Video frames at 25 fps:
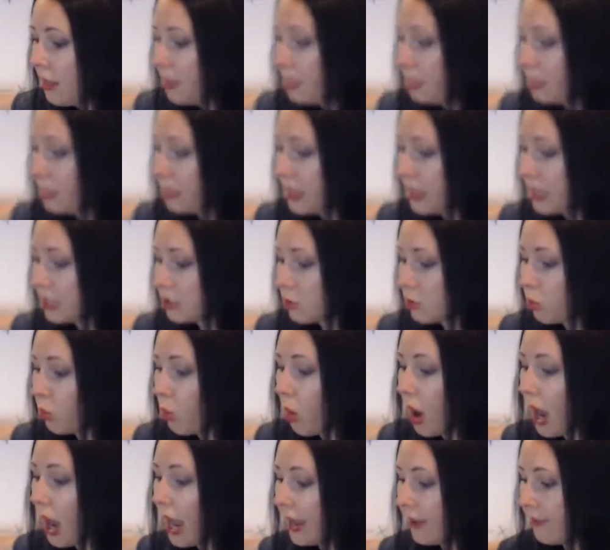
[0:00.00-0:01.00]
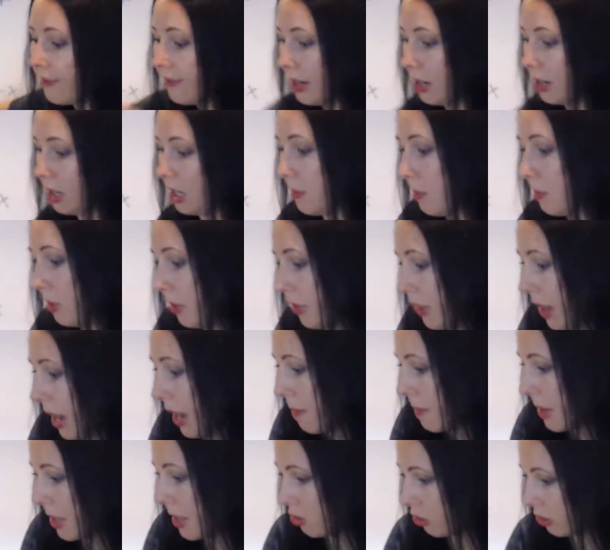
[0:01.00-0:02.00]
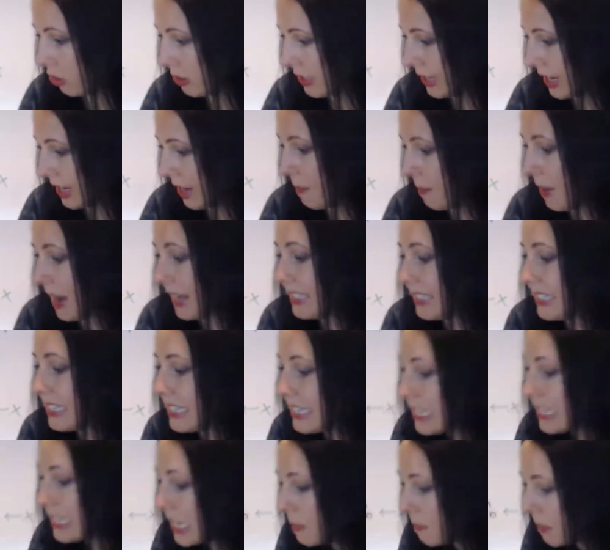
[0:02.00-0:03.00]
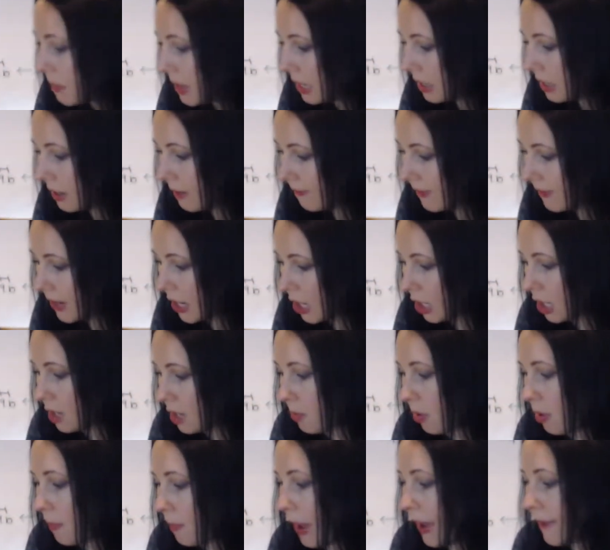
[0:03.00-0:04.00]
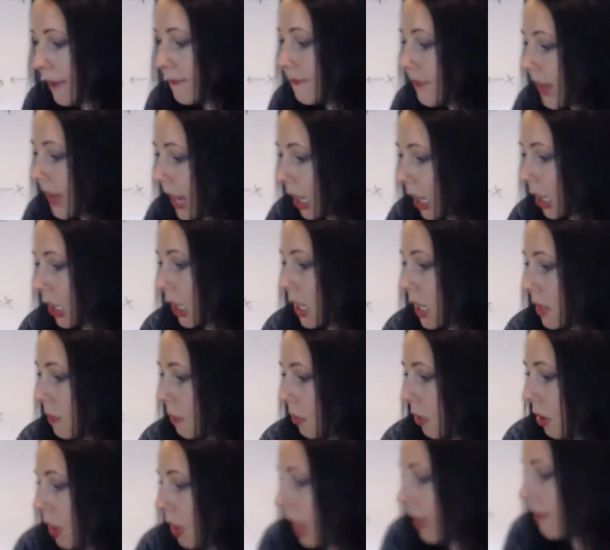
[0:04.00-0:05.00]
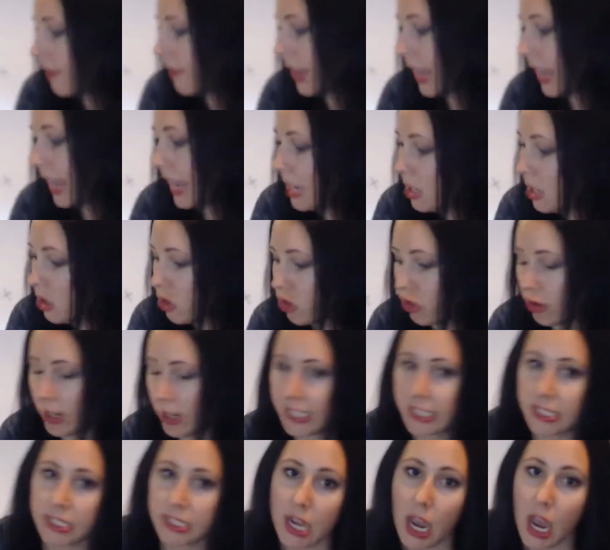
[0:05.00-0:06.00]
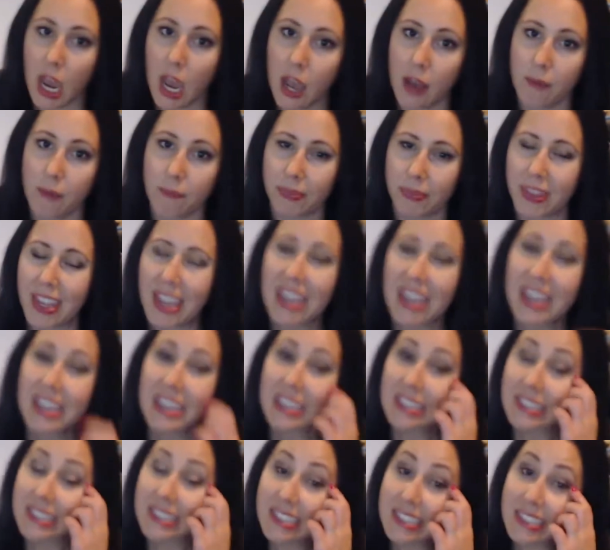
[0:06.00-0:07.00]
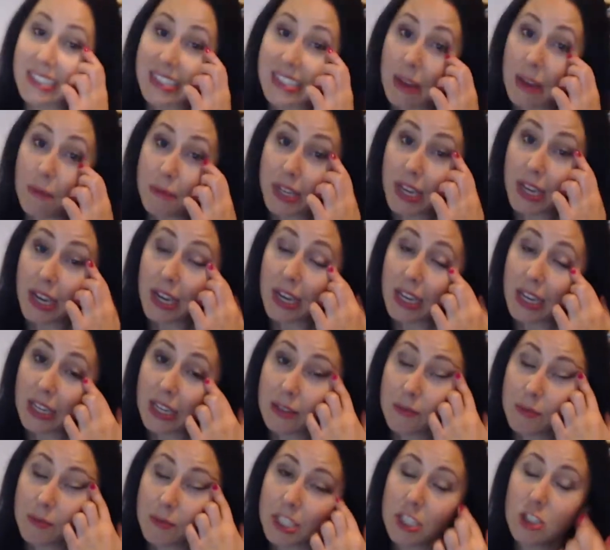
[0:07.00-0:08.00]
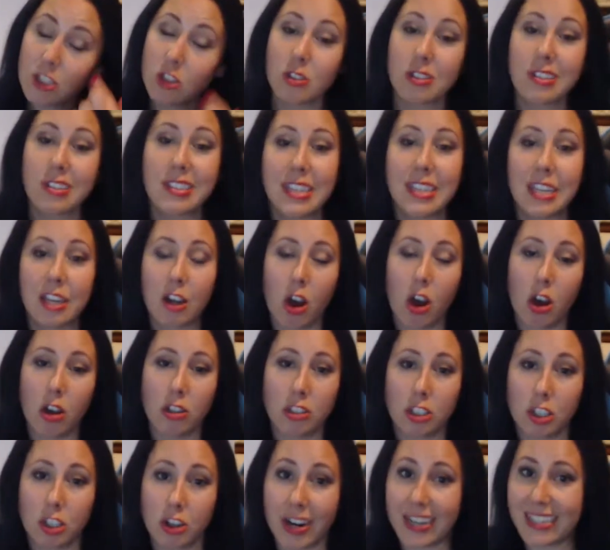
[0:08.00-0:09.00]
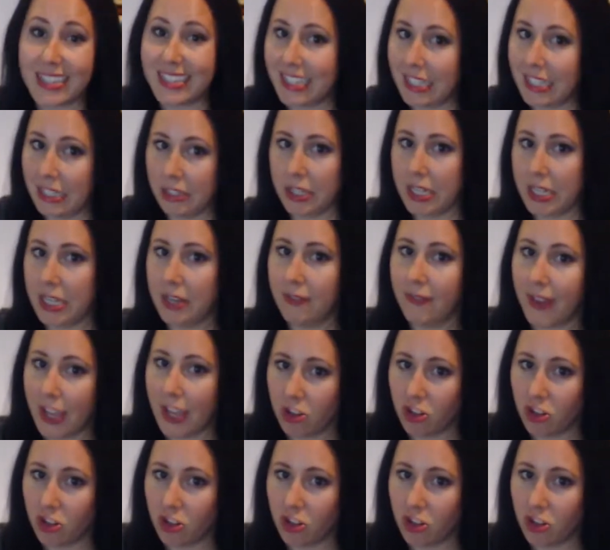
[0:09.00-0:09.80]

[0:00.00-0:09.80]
this Y variable that I'm interested in, my dependent variable, my variable of interest. Sometimes you'll see it called a criterion